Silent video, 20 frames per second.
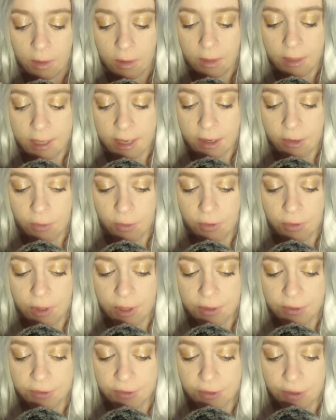Now,
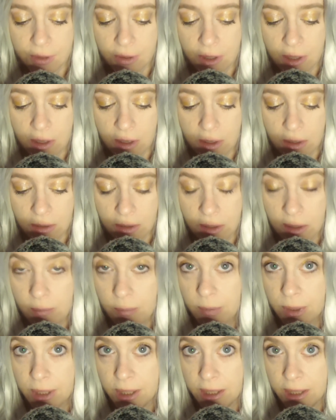this
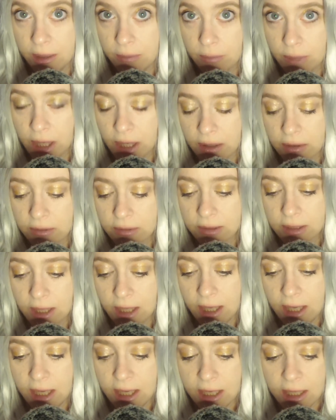company, Models
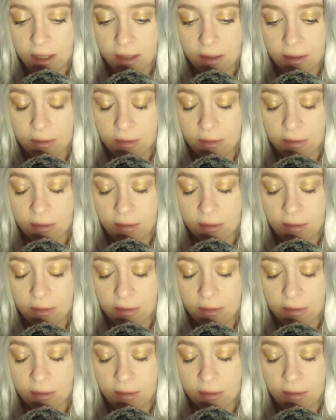Inc.,